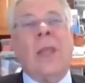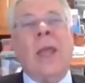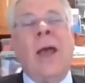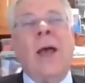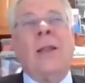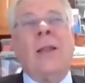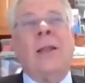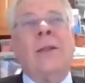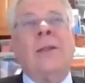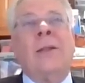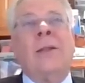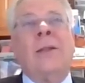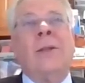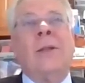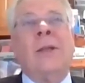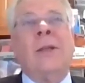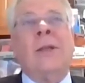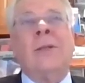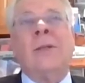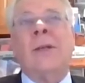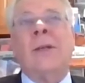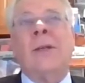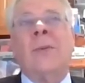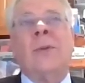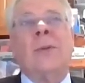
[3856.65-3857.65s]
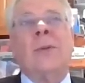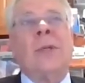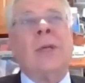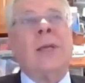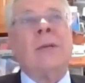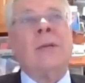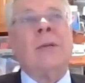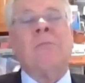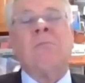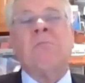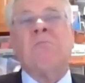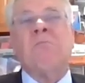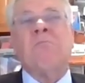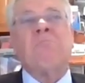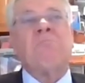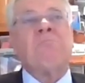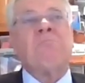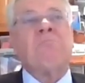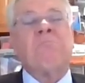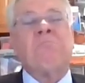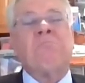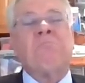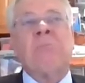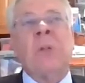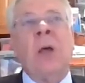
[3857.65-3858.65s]
Alan and Tom saying,
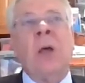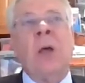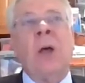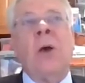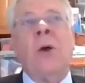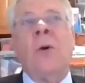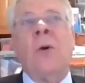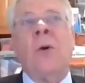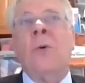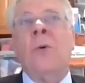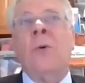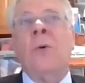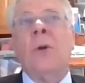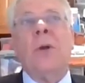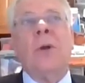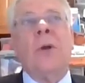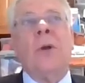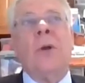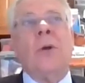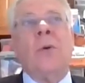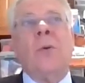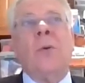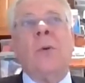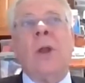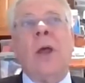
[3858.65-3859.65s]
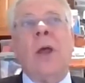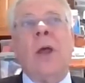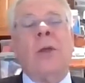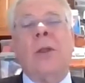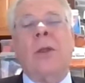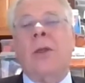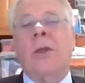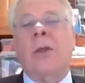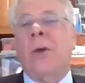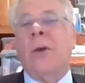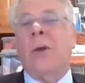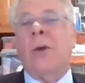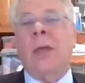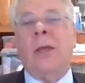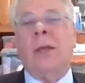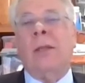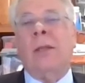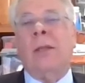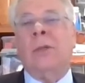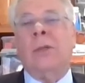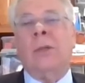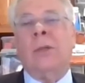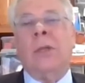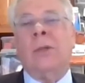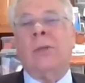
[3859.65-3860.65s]
no, we're not going to go ahead
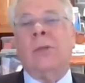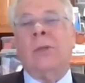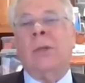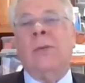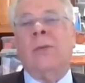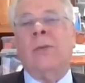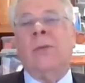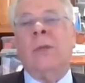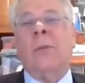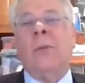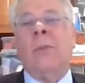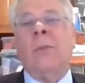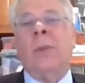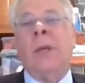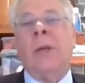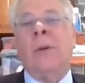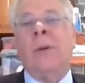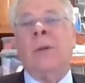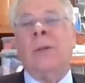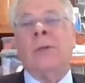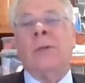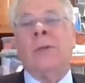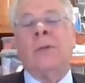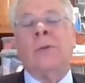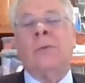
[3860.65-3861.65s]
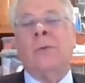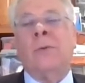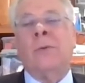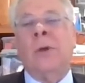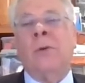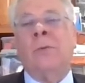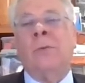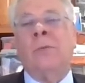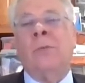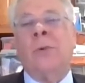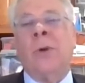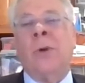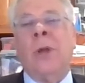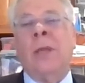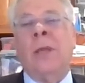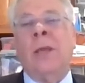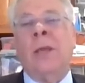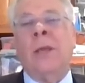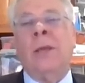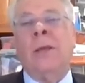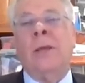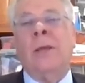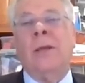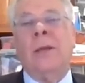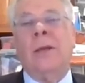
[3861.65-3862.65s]
and just even the appearance of
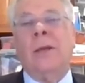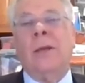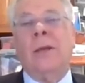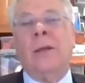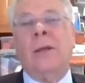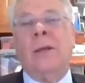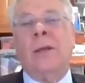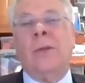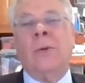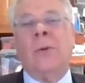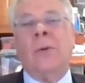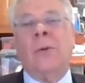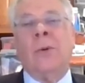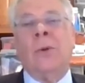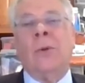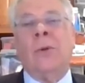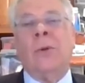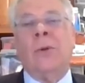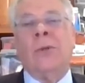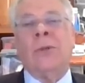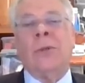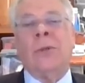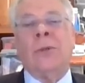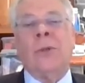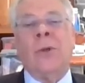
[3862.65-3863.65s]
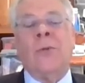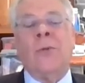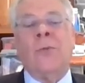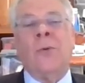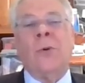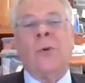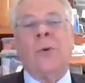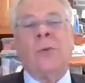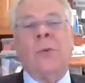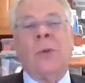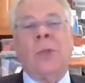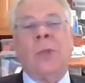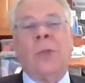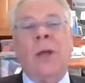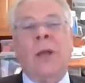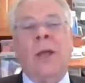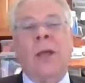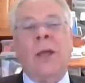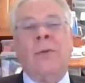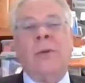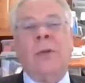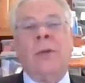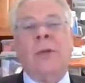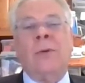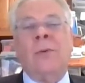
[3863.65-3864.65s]
breaking the rules and so forth without
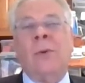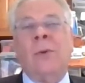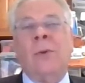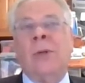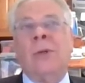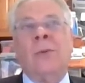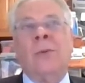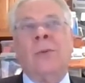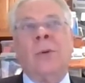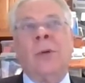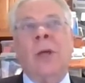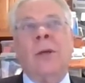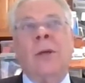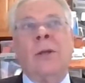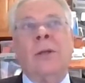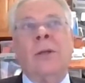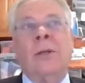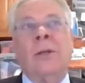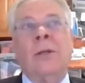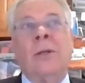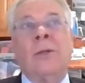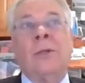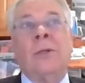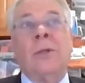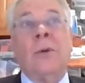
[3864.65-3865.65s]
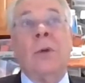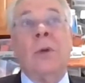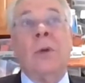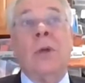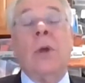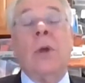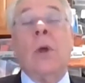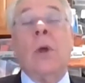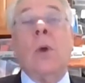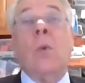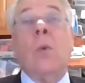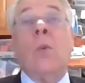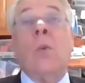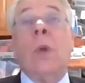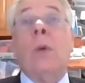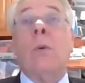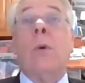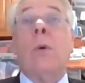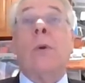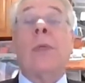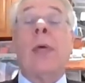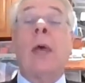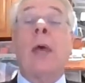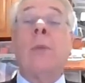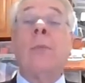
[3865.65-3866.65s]
having it written, we're not going to do that. So we
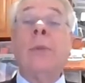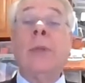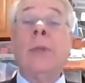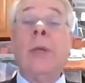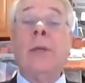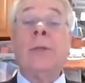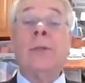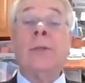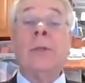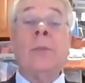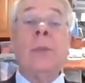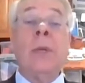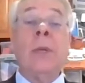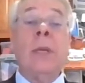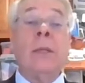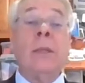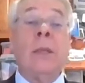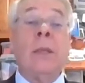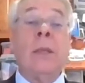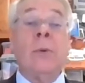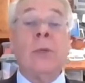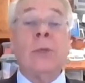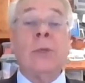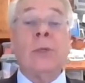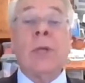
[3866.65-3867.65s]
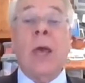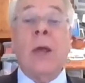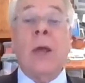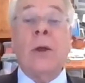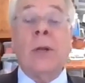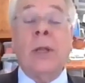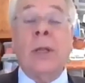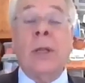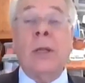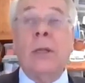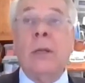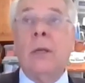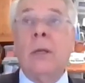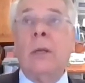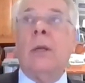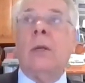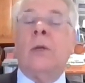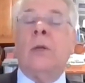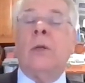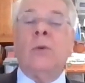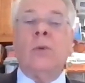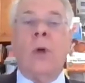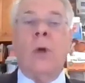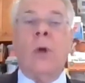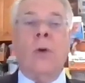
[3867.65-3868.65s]
were without a place to meet. There was Saturday,
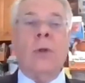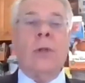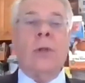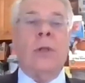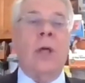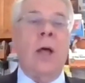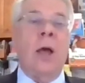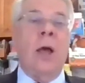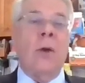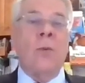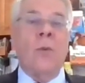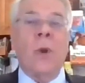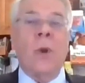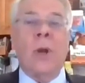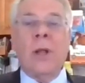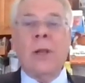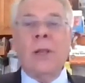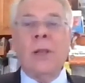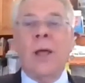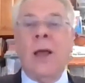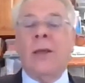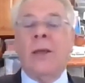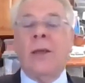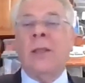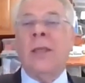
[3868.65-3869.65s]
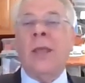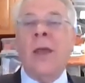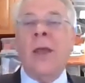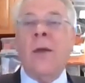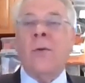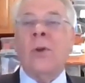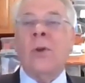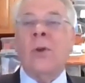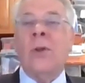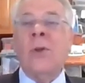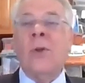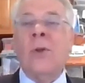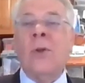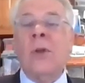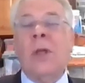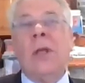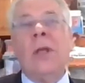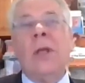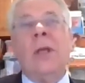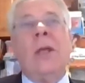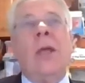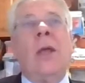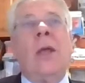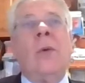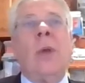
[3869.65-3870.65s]
12 o'clock, 1 o'clock in the afternoon,
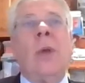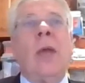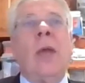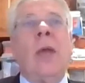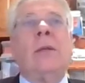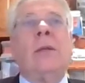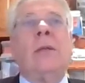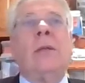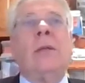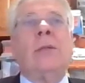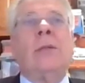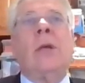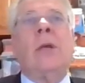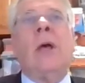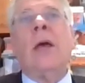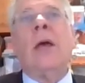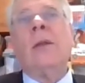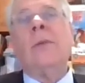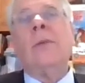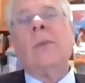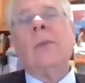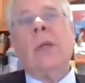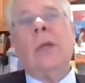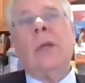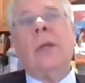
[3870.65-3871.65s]
and we had to decide.